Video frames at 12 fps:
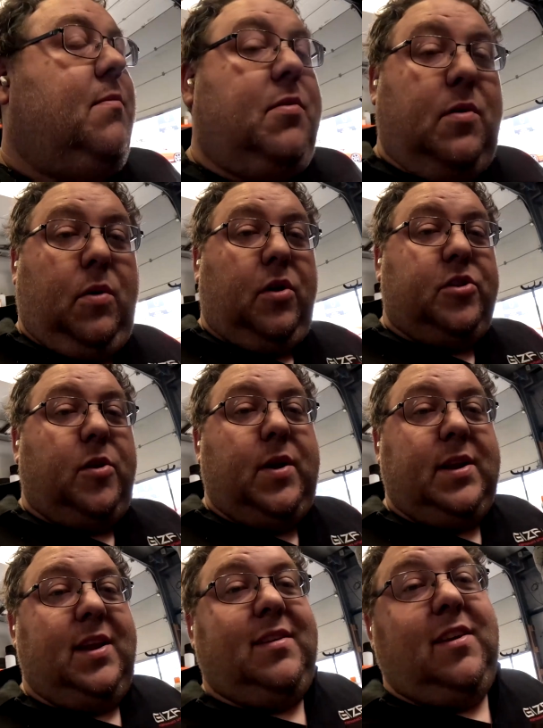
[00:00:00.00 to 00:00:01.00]
But what
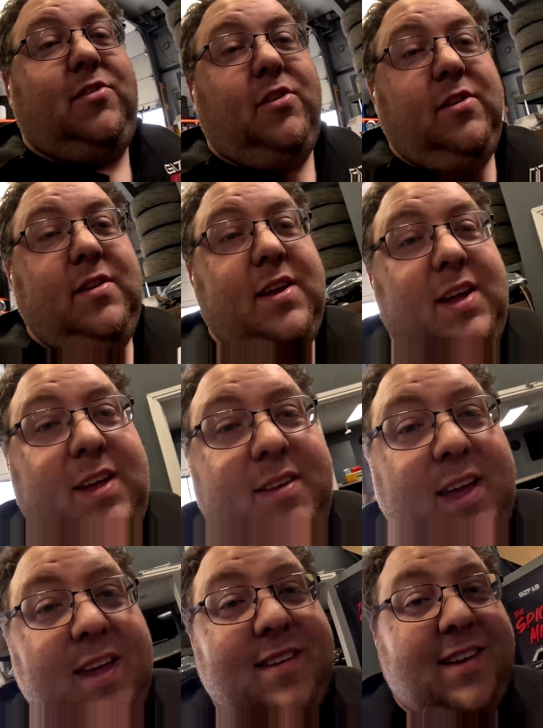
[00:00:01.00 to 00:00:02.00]
doing this has done is
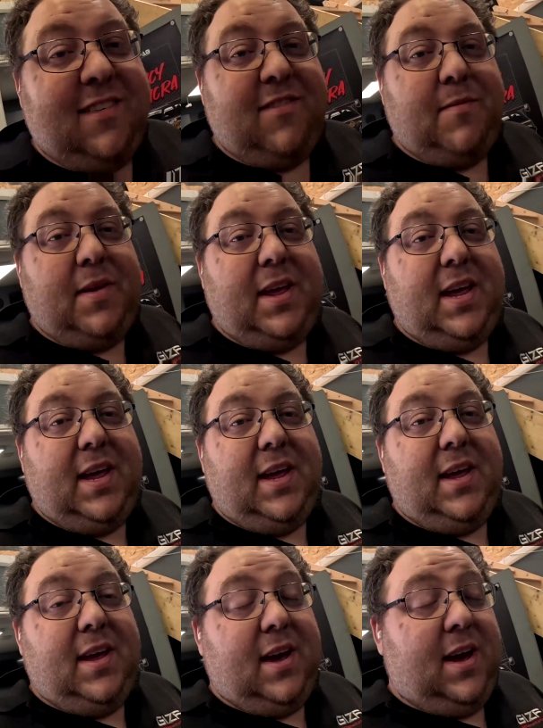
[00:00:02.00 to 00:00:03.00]
that it's given
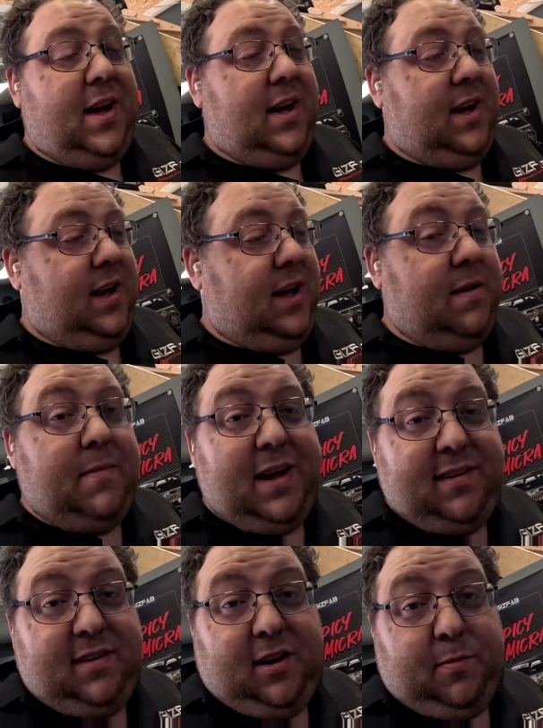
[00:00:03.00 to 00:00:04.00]
me
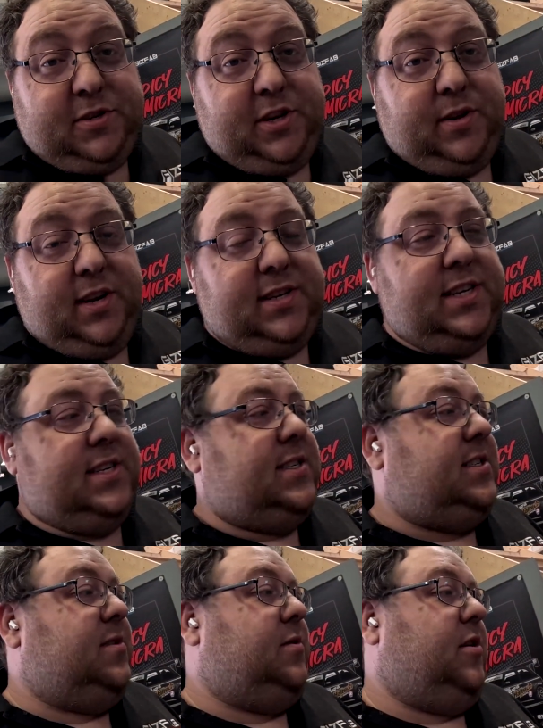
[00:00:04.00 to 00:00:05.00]
amazing
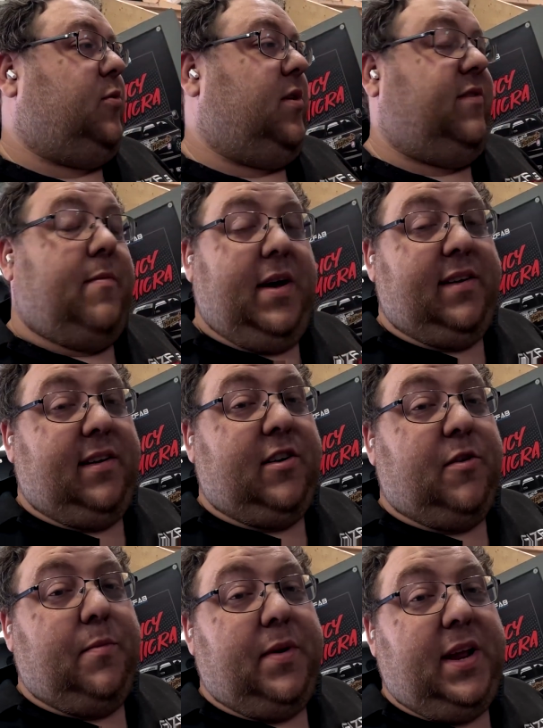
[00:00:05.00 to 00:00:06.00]
opportunities to work with amazing
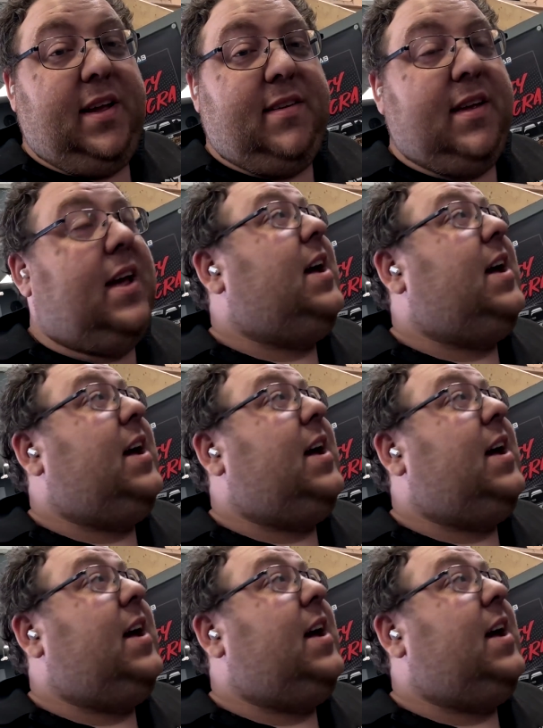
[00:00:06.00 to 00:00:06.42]
companies.